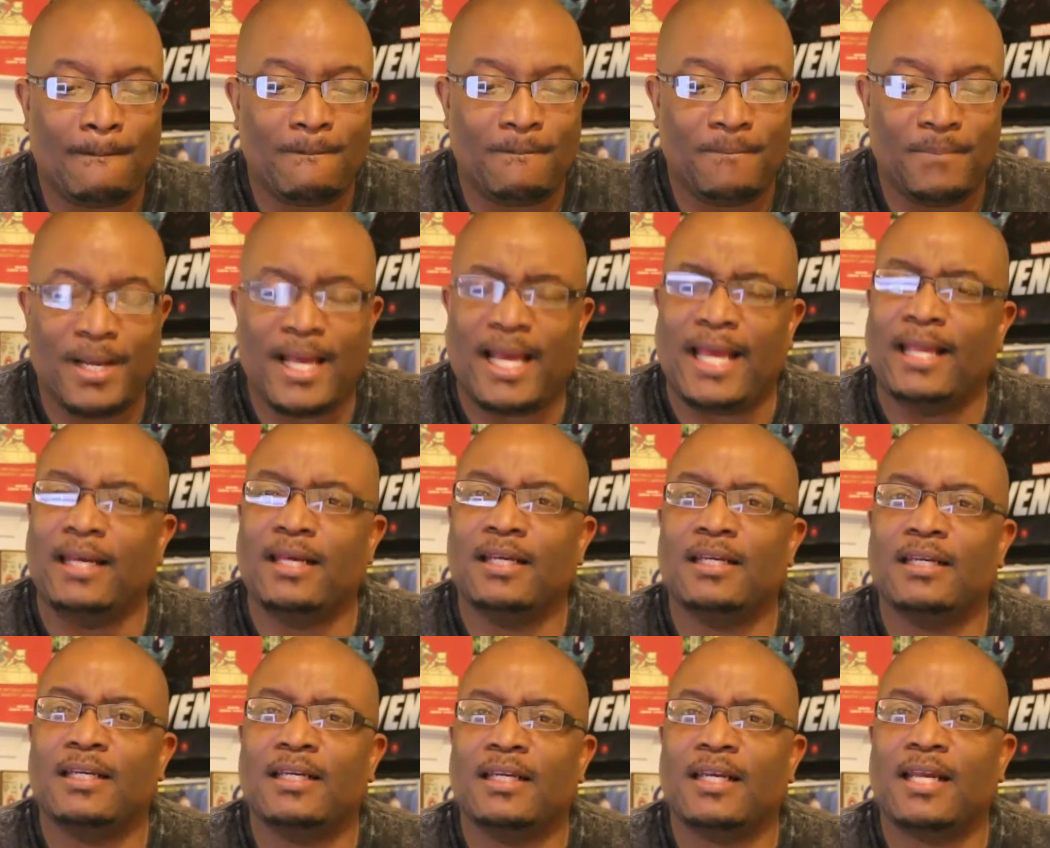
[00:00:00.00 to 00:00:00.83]
But
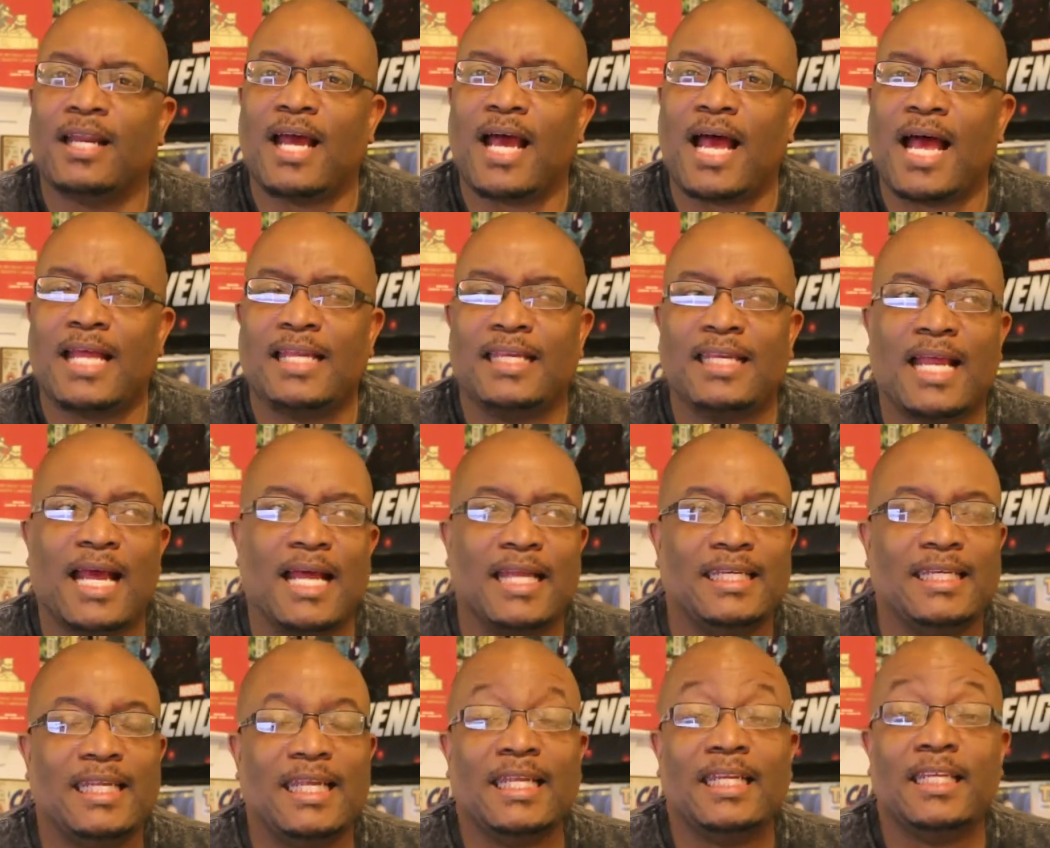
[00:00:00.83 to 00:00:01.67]
I
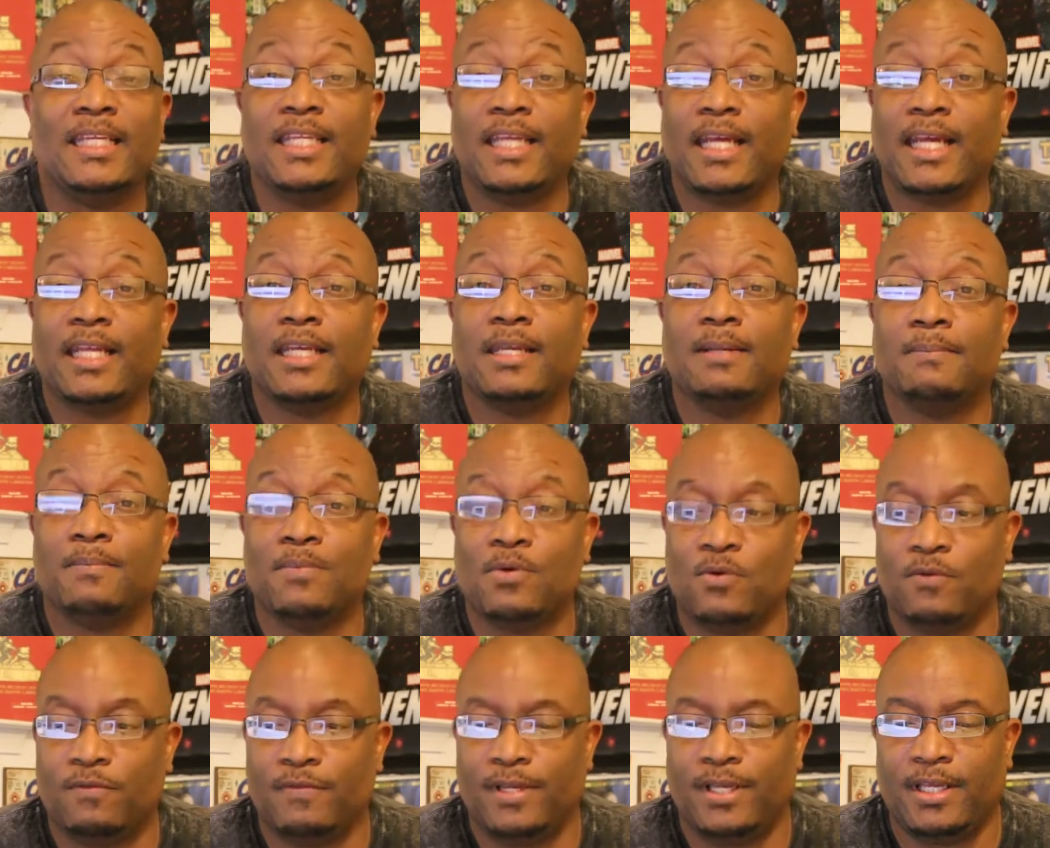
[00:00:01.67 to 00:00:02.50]
did dig the
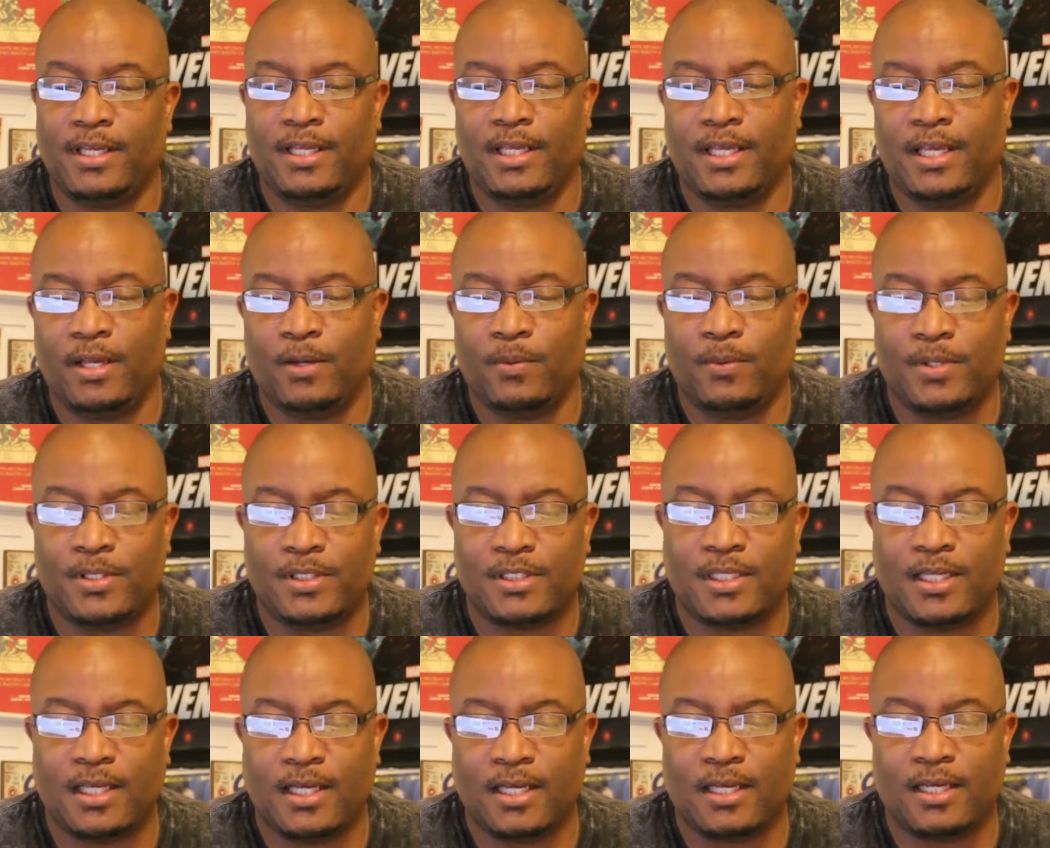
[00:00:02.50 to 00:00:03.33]
movie. It
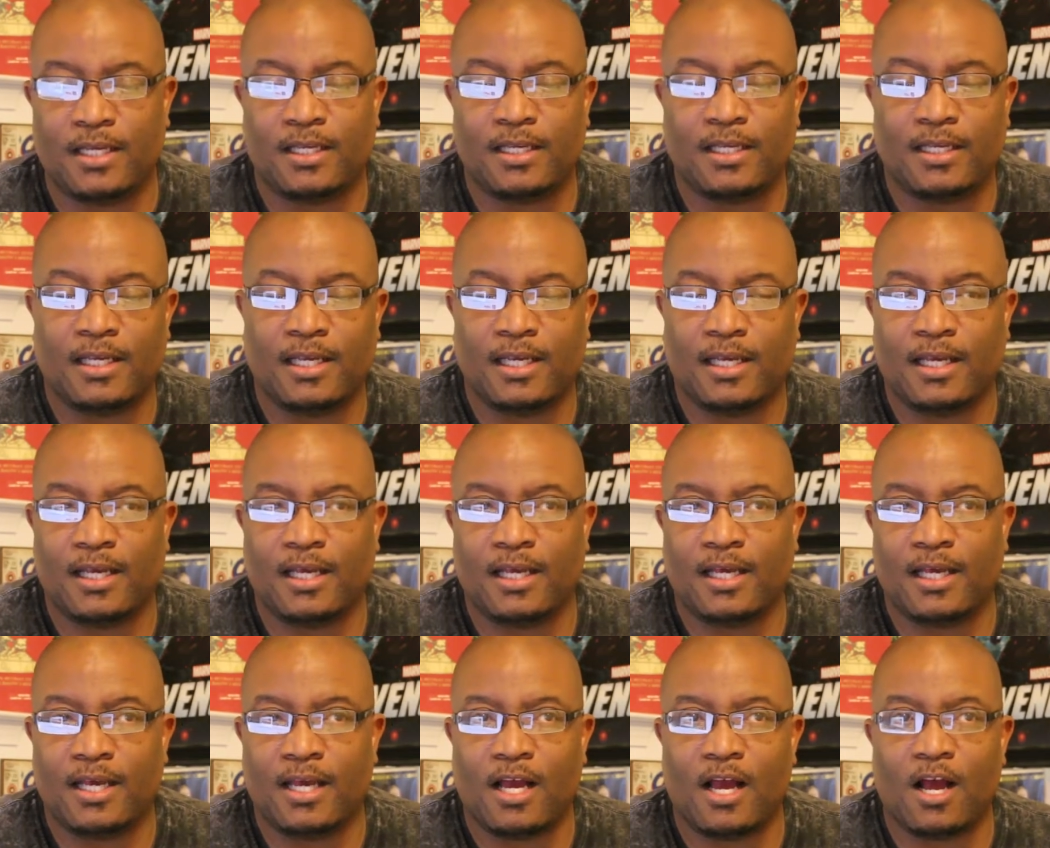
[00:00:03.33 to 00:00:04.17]
was a
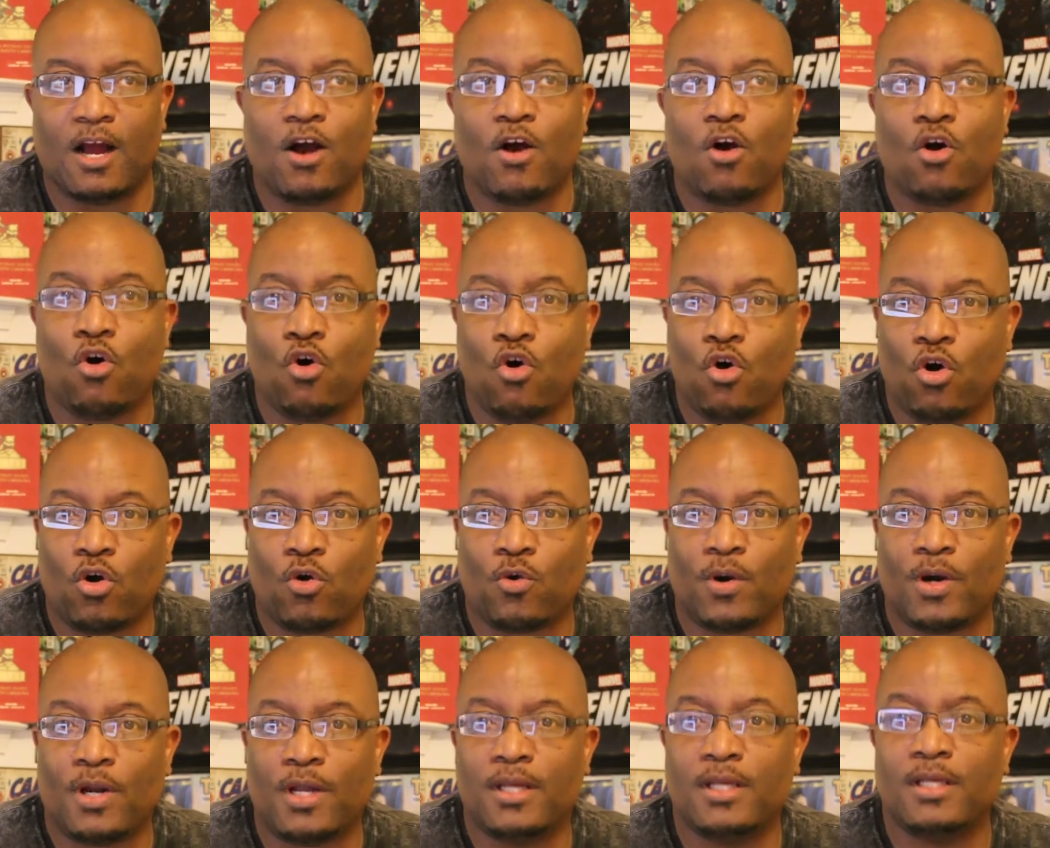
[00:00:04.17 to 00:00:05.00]

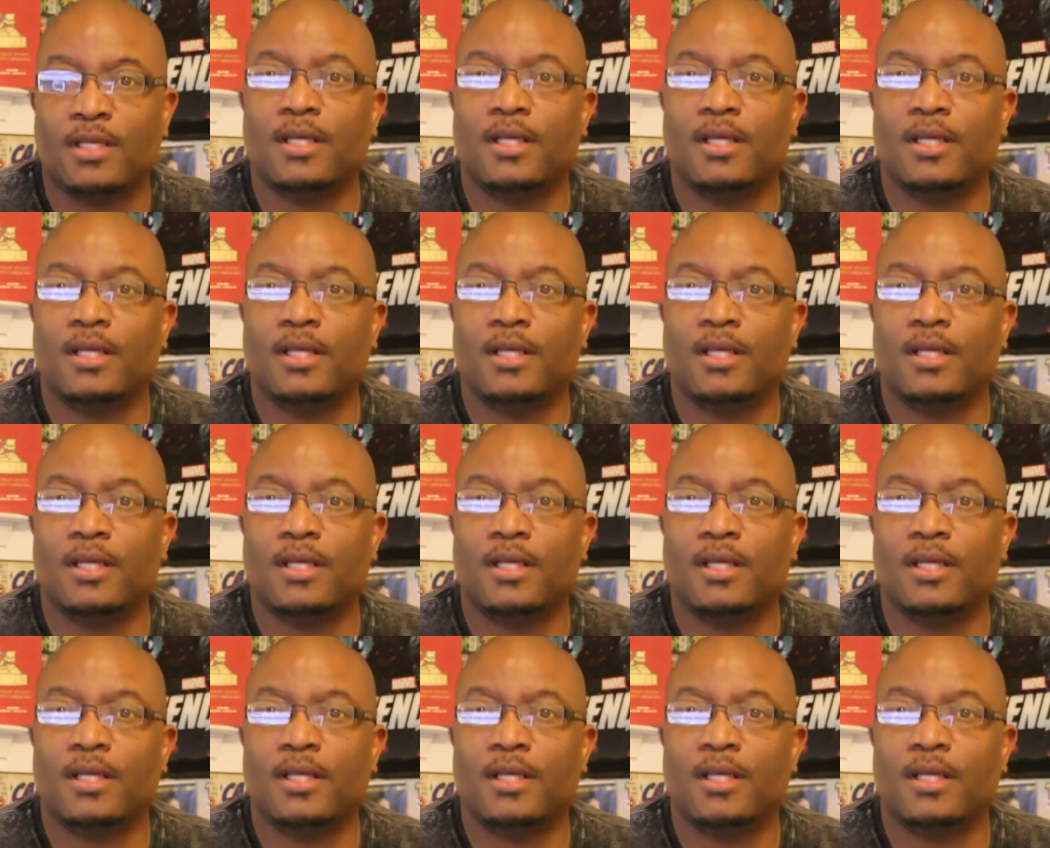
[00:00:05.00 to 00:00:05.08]
horror